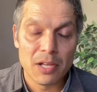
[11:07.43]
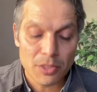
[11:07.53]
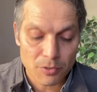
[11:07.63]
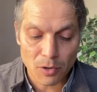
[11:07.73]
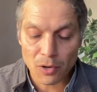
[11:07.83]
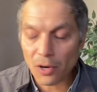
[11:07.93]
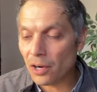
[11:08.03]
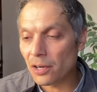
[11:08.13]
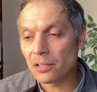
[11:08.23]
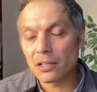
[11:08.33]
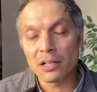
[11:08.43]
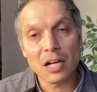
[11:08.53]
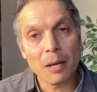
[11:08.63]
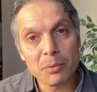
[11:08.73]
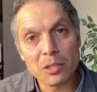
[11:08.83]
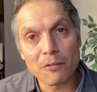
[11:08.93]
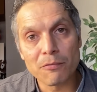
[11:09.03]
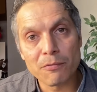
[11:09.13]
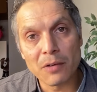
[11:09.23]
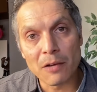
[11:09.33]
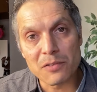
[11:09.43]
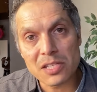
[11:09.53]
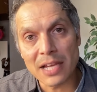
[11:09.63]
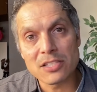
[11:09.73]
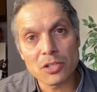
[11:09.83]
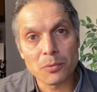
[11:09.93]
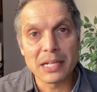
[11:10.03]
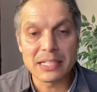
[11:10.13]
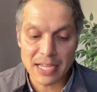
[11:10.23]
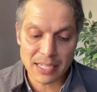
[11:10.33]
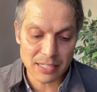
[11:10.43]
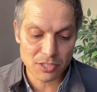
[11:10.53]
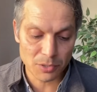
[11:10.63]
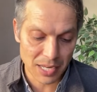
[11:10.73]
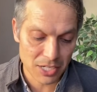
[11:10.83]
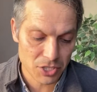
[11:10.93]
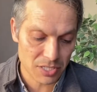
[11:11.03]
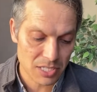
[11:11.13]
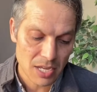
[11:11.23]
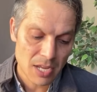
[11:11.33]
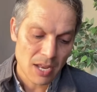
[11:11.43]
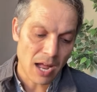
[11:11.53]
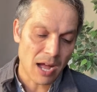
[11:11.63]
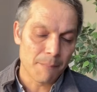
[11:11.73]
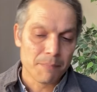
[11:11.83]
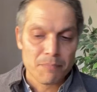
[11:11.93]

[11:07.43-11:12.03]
There are a couple of sites already taking donations. I'm